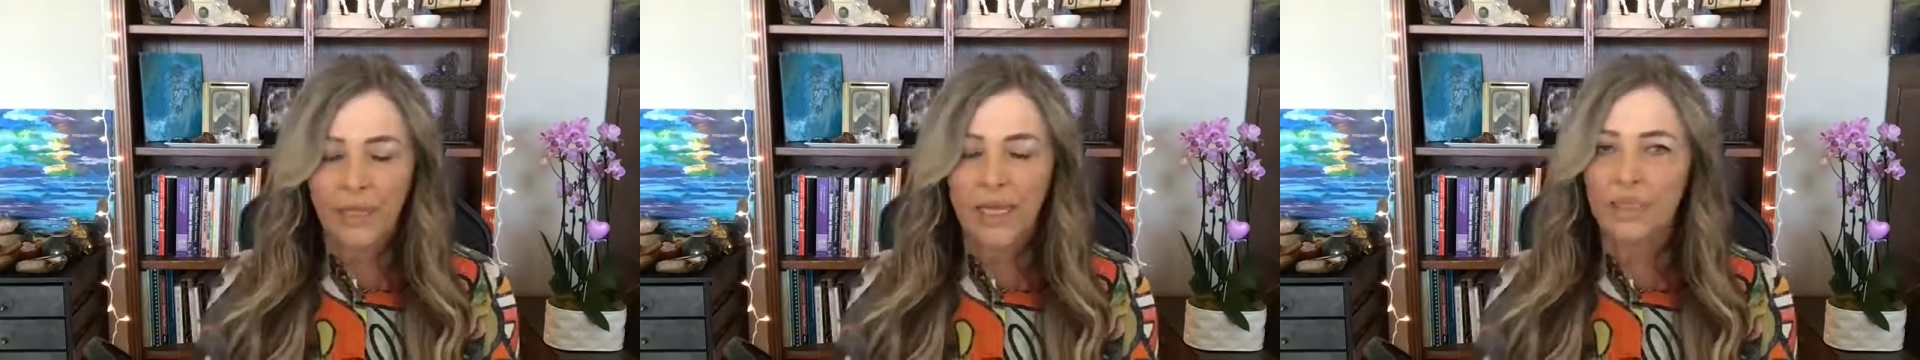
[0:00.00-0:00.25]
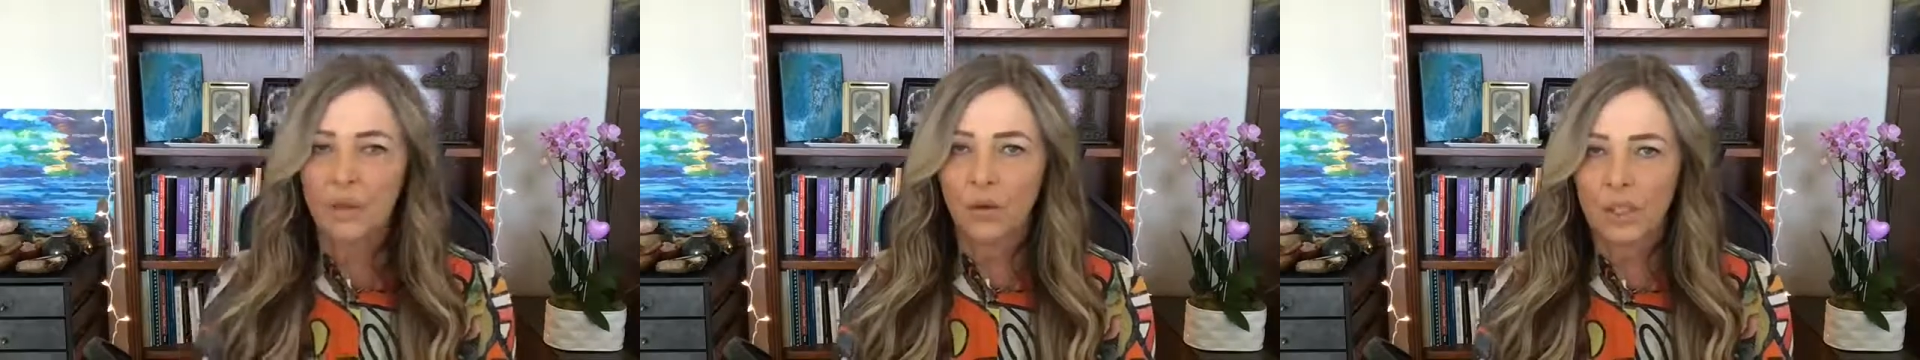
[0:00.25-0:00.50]

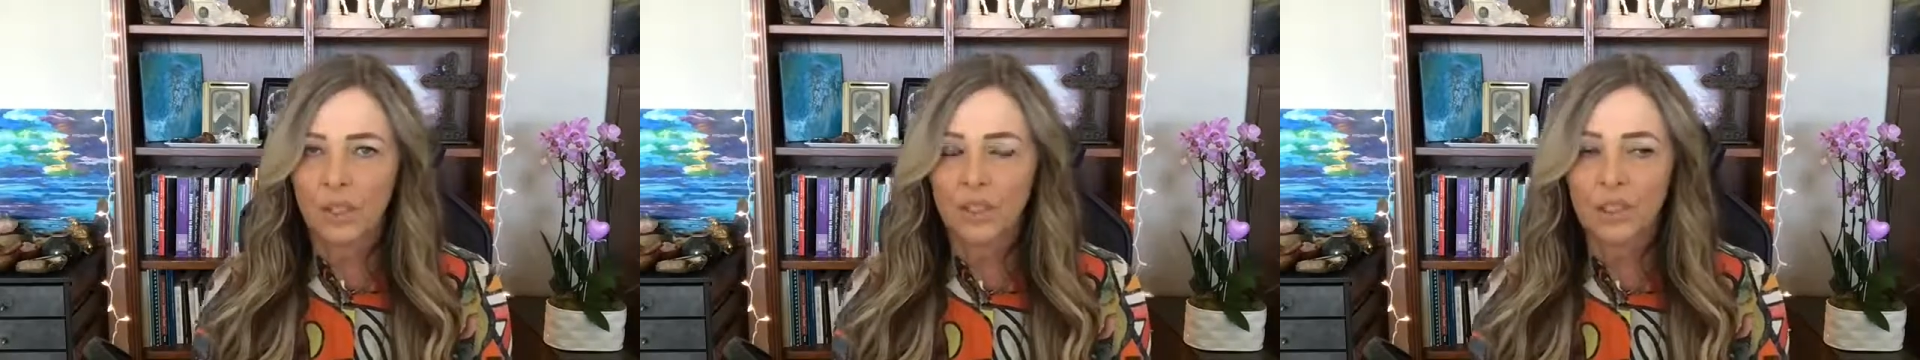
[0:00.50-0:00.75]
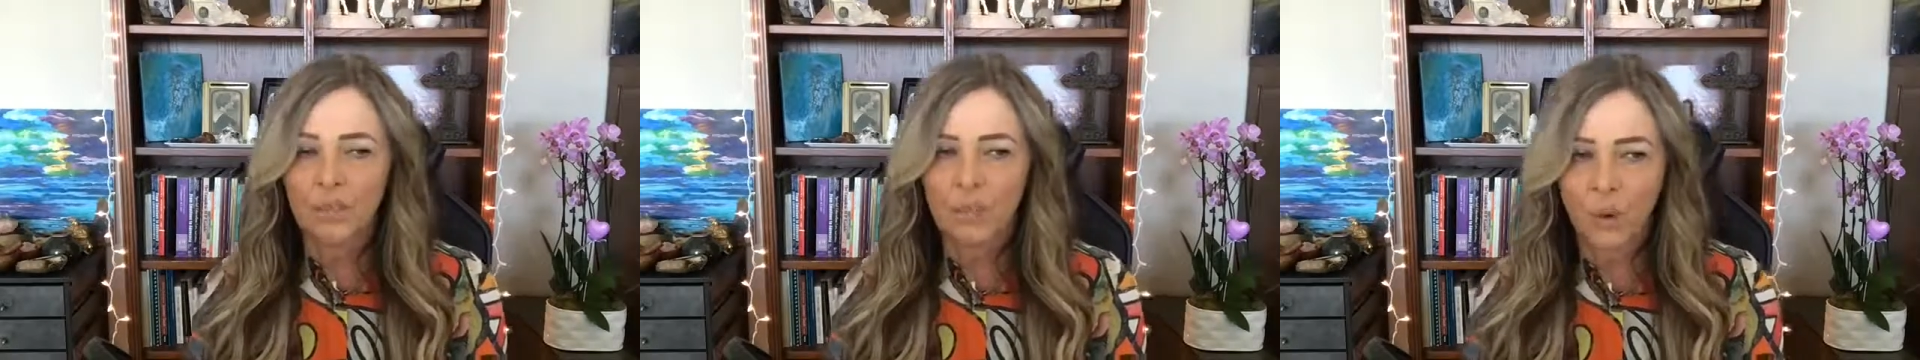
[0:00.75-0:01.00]
that's going to
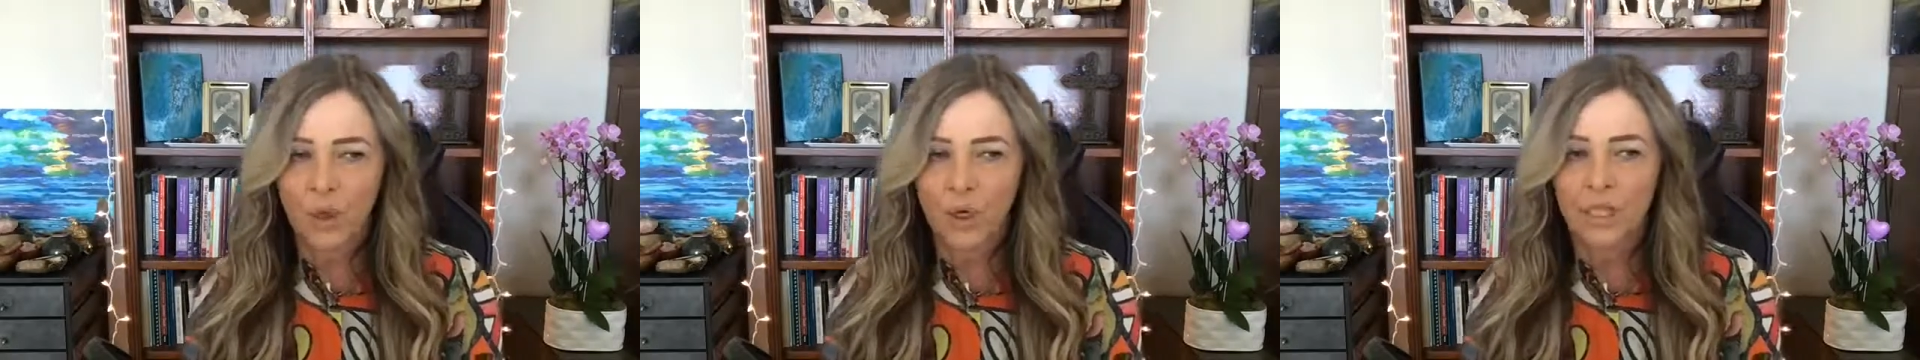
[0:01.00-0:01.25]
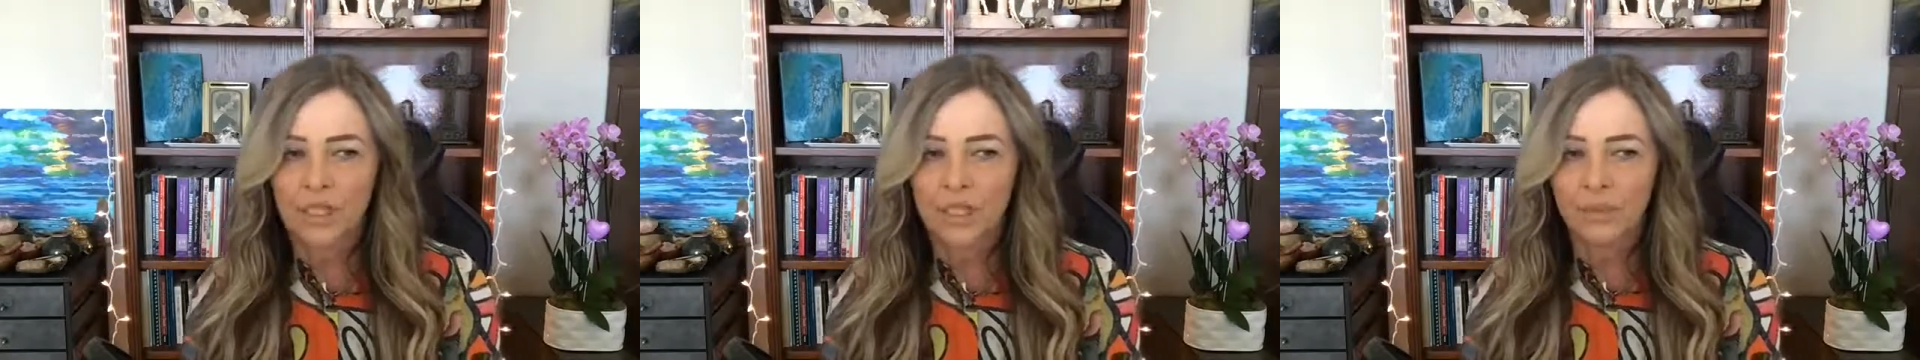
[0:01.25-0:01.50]

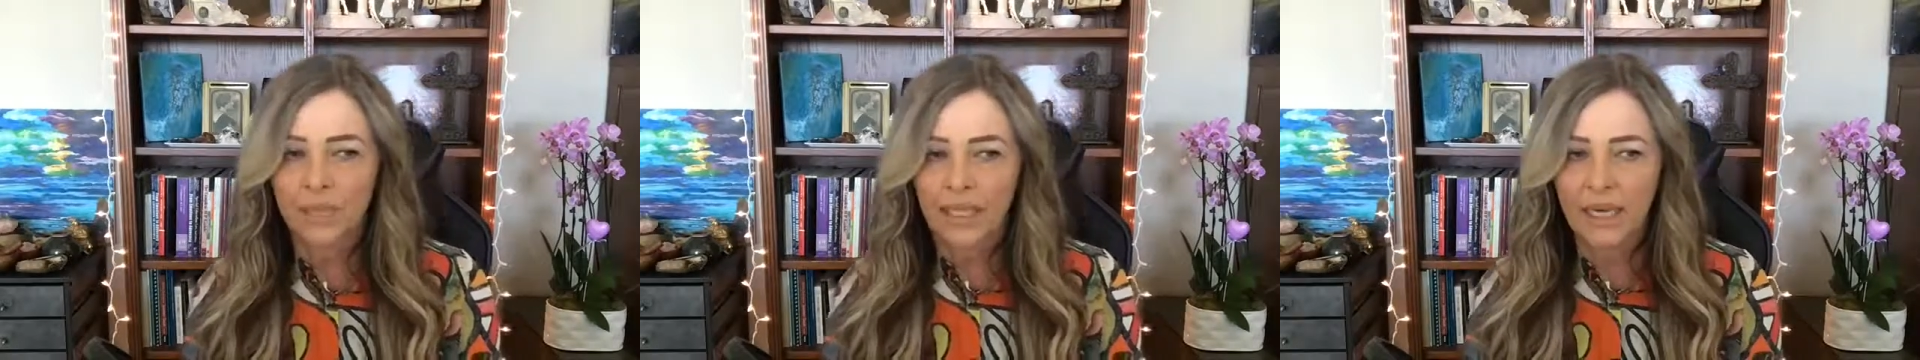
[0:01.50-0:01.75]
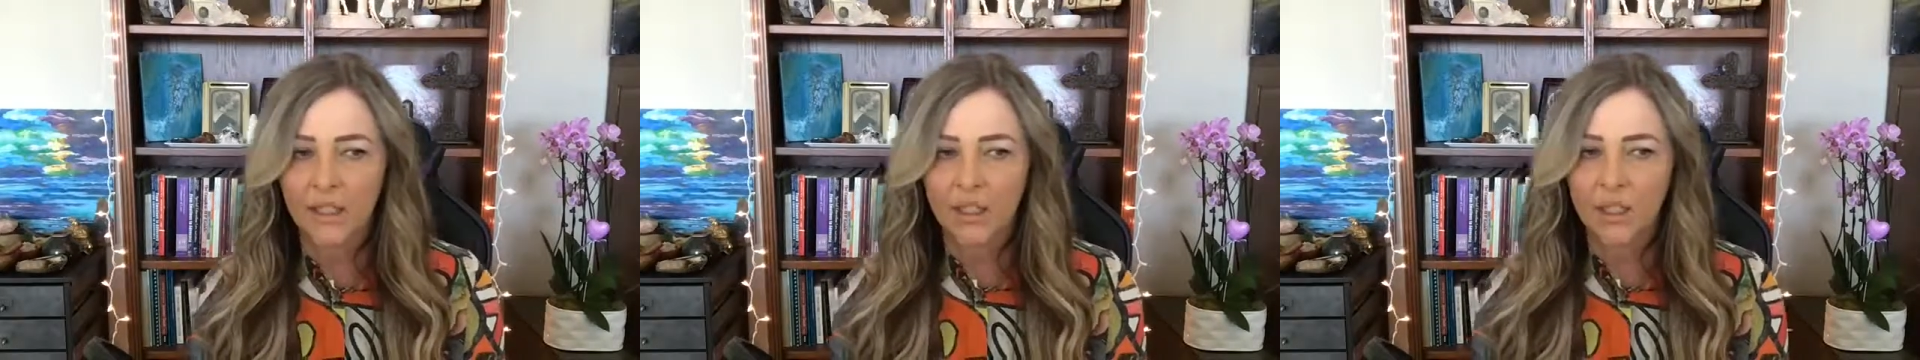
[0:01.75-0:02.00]
support and
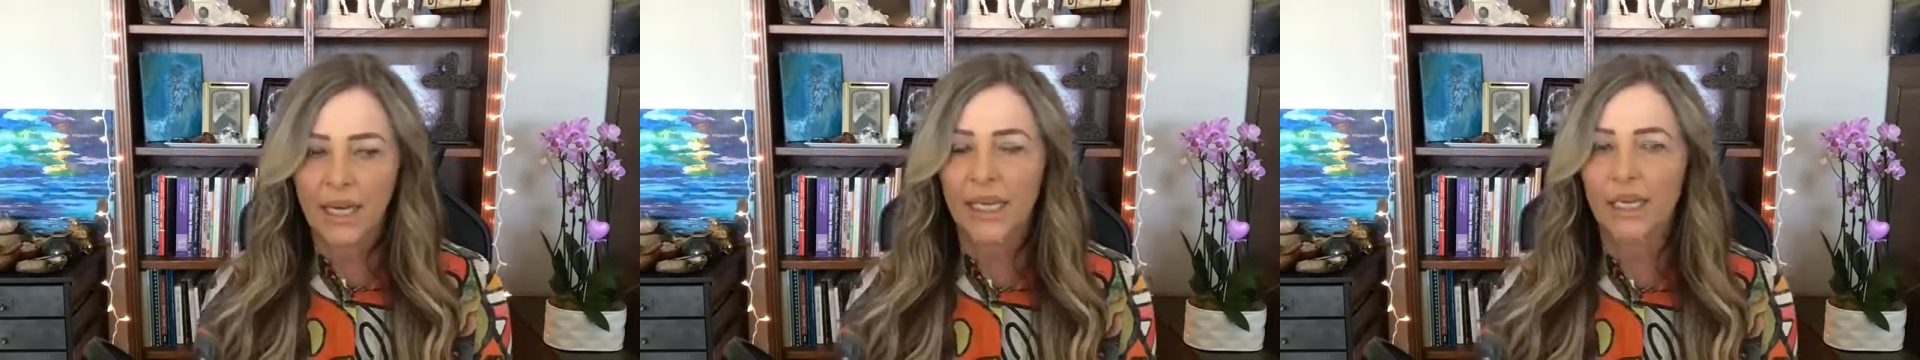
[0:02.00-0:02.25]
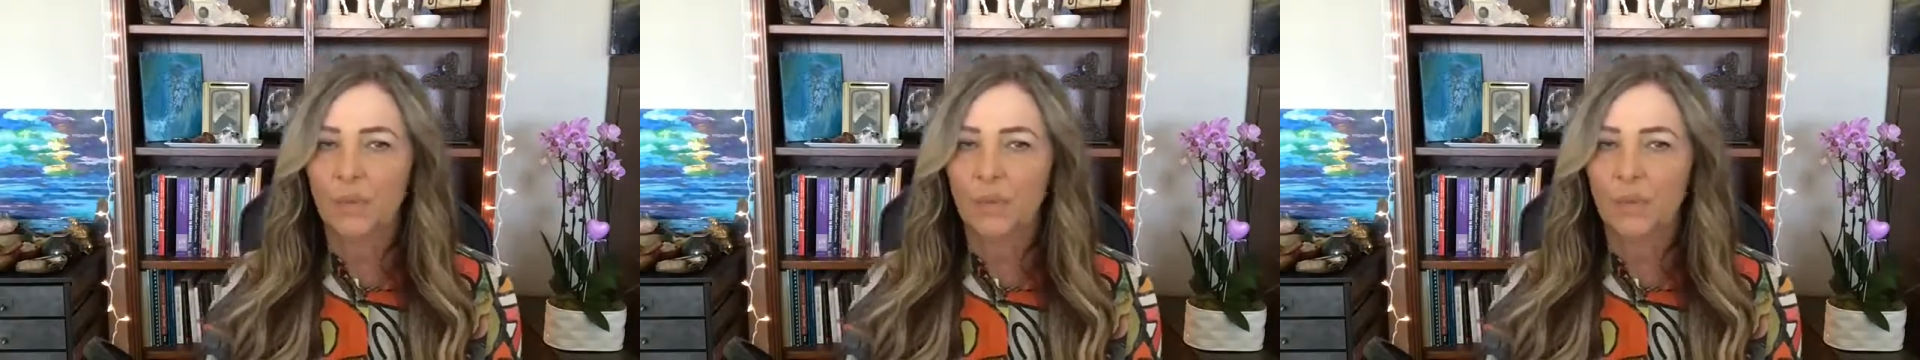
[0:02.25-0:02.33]
substantiate